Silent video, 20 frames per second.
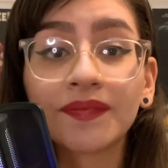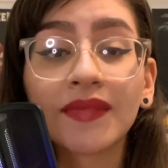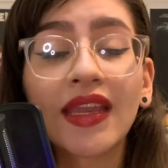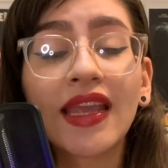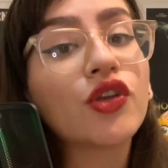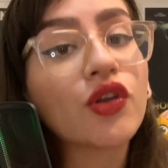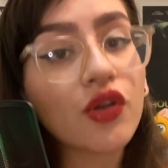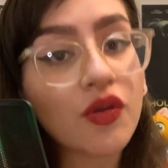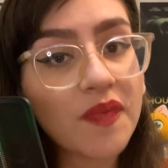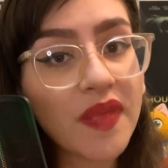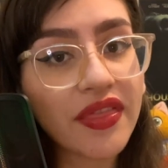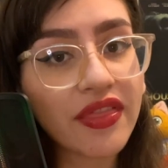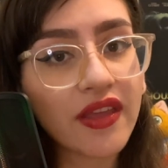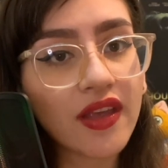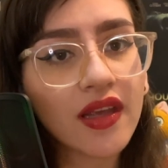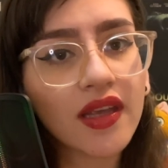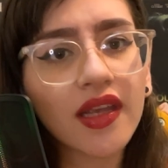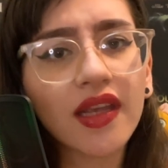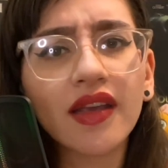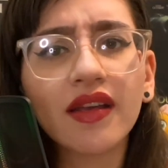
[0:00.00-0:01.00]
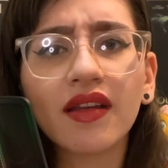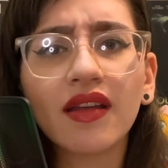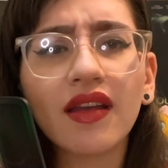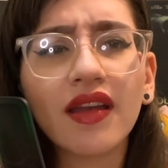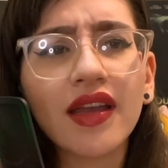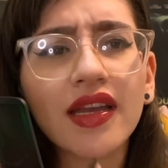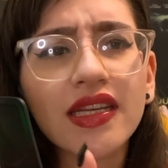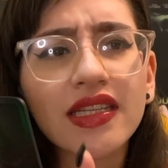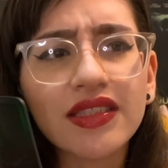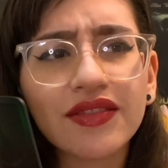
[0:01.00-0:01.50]
You could be thinking,
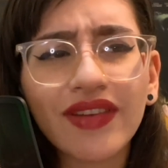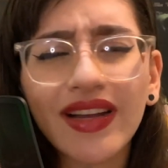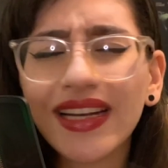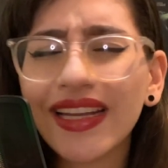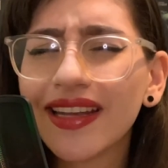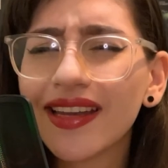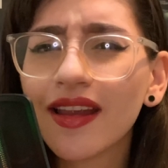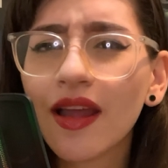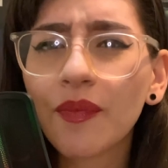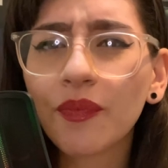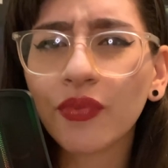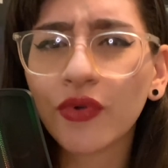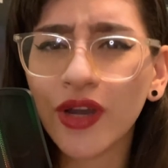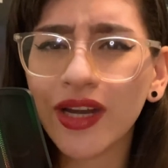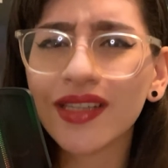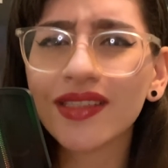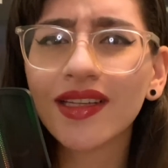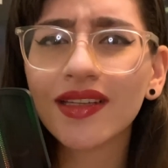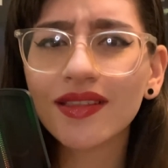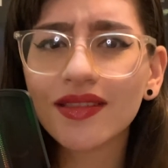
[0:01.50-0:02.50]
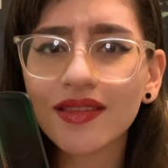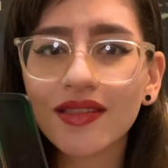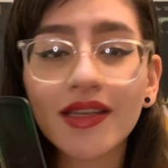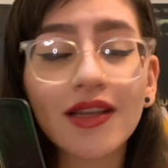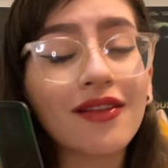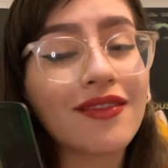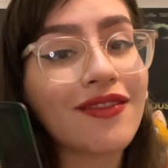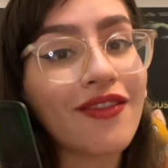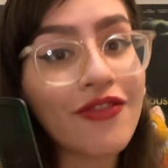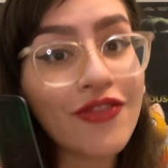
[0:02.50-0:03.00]
is Valeria pregnant
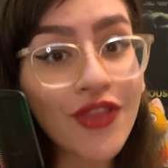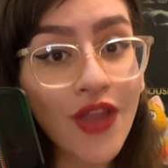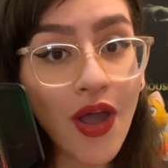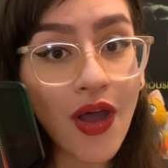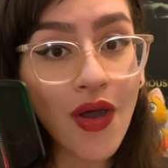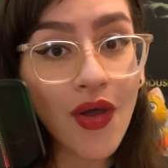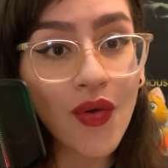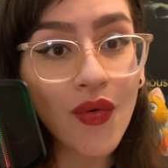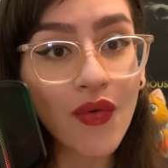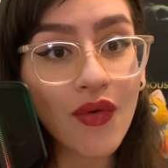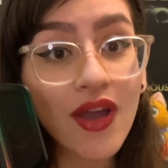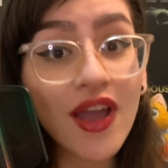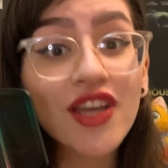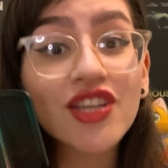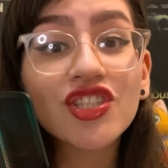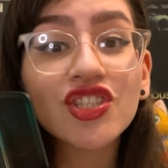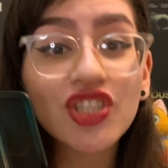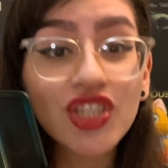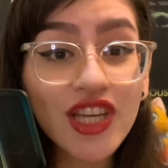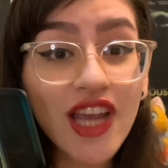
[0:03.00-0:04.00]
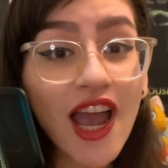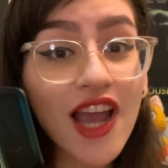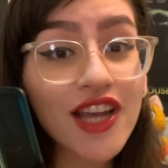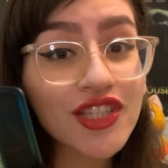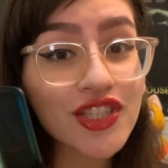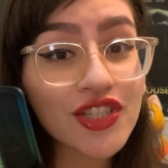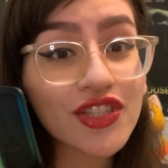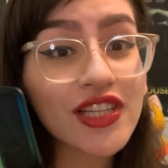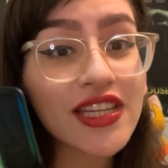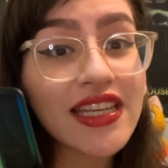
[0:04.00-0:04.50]
still? No, she
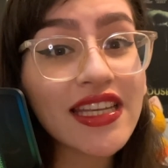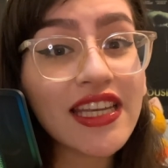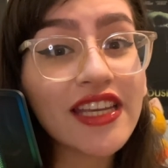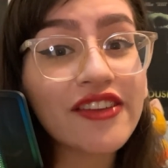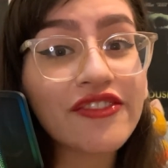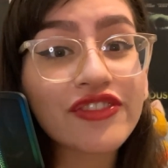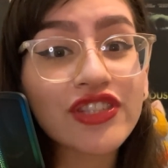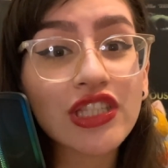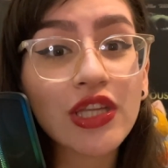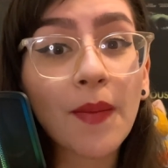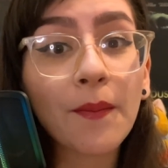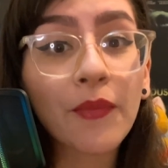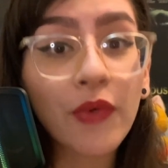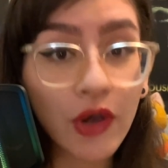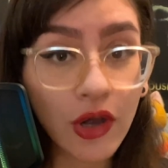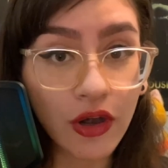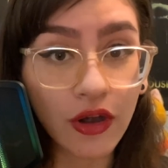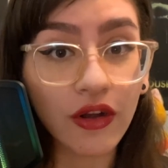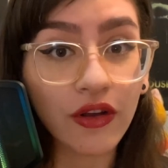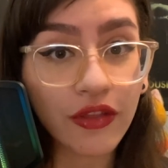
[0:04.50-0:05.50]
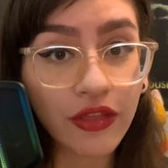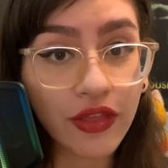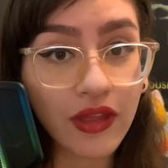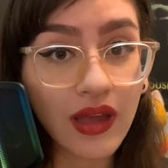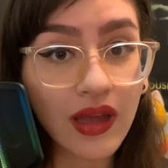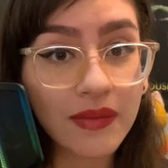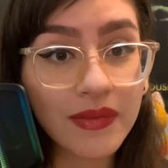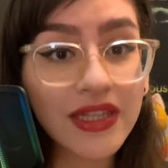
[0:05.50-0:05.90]
actually gives birth.